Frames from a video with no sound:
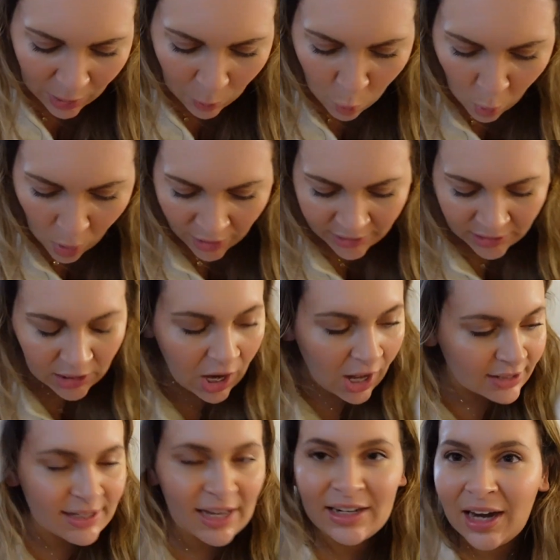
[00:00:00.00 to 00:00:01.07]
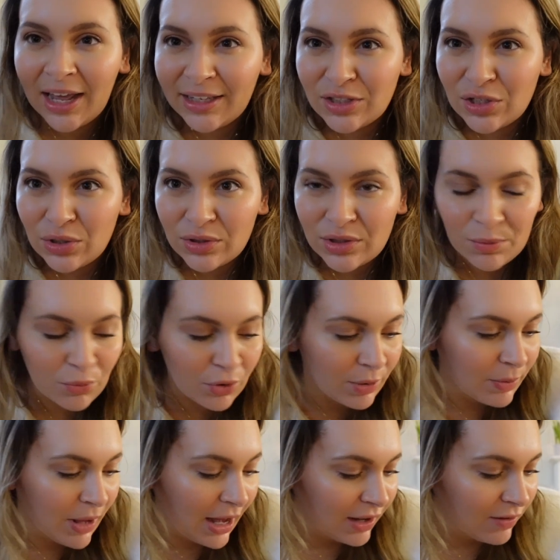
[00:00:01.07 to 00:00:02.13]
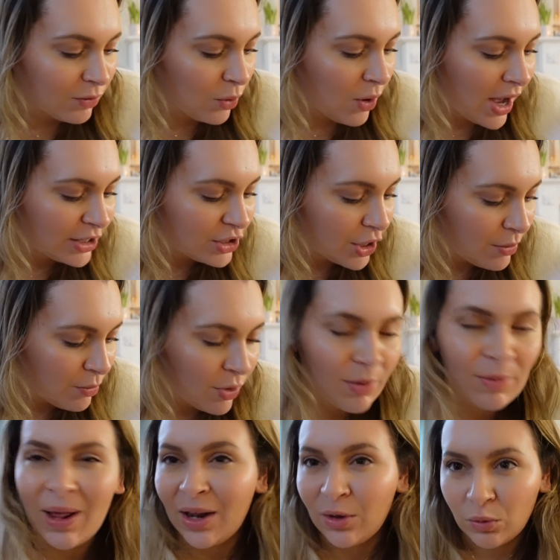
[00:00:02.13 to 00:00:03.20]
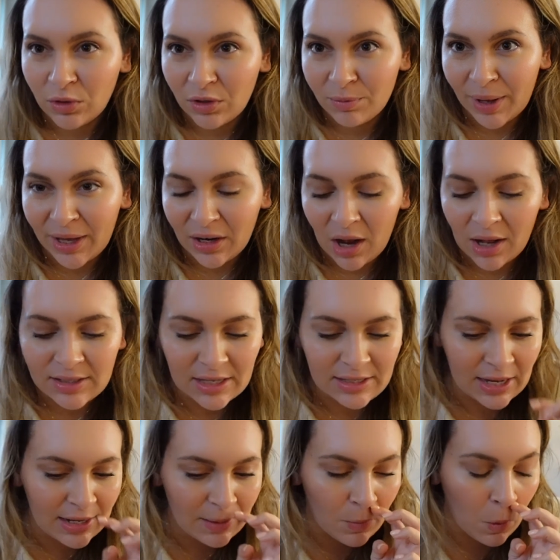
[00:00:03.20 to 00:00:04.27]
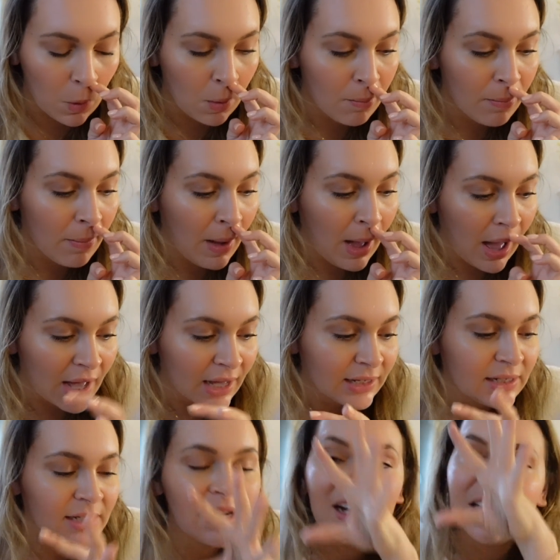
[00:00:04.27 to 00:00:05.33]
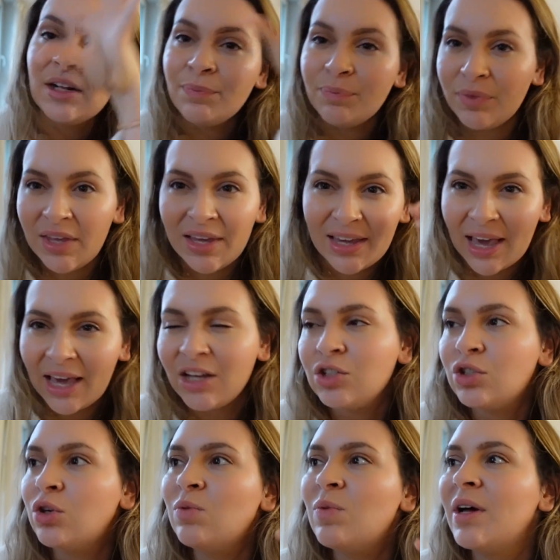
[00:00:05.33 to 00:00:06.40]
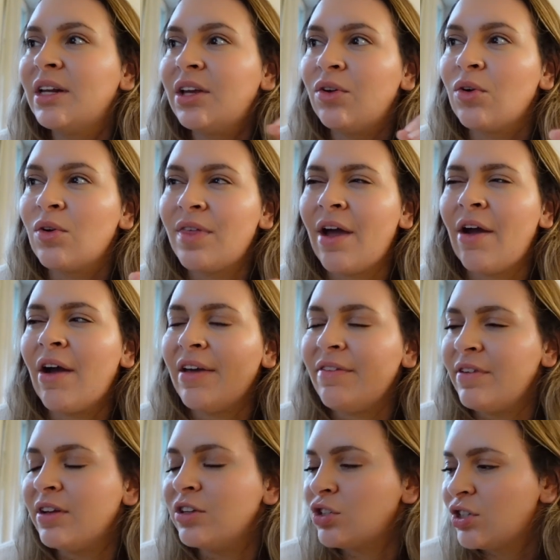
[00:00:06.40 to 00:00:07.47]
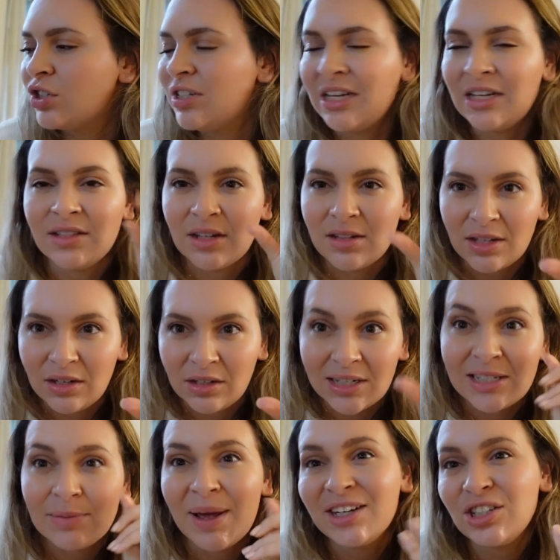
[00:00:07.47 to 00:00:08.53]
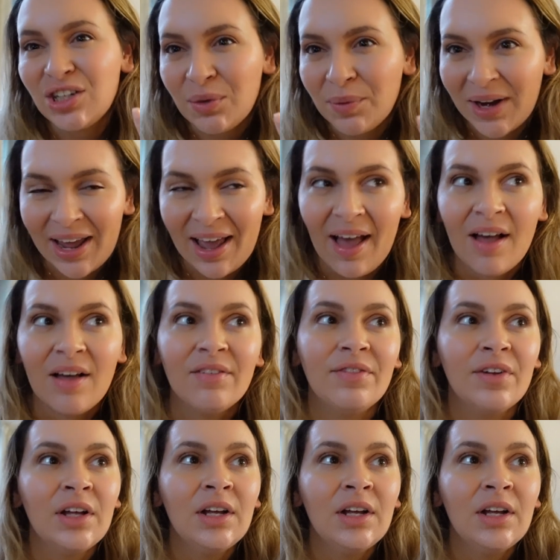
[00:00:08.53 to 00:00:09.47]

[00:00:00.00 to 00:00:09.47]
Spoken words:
one class I'd like to do some pre-planning for. I don't pre-plan all of my classes anymore, but the occasional one here or there I feel just needs a little, especially when I have